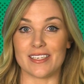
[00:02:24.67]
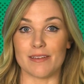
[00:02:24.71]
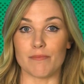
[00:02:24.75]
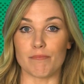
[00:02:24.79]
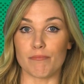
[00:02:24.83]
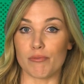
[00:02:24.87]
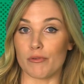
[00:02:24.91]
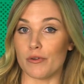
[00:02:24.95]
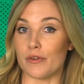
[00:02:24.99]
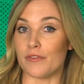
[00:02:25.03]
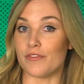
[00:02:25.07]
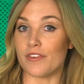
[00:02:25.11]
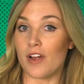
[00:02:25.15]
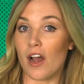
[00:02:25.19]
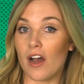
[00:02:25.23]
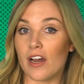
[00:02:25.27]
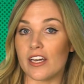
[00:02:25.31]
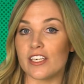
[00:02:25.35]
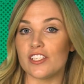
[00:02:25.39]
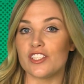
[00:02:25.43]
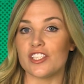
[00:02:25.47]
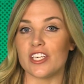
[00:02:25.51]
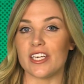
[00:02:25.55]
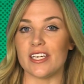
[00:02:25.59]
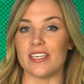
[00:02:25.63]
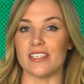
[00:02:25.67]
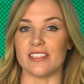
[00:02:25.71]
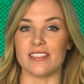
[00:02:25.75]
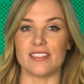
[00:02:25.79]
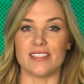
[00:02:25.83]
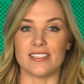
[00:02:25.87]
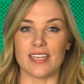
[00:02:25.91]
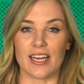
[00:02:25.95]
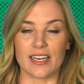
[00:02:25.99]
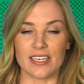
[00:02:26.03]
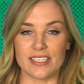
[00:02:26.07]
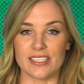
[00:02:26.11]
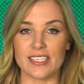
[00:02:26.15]
improved hygiene and
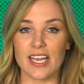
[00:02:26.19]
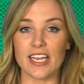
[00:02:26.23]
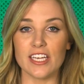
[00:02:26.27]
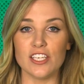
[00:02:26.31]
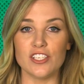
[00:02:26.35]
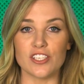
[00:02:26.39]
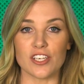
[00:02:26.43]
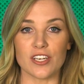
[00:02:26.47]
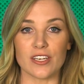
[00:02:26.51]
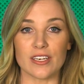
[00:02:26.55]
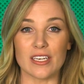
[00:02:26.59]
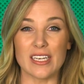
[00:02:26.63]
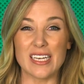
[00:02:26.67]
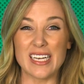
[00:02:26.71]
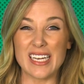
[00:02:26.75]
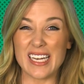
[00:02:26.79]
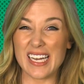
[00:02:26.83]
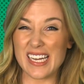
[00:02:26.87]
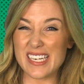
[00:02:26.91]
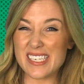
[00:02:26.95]
sanitation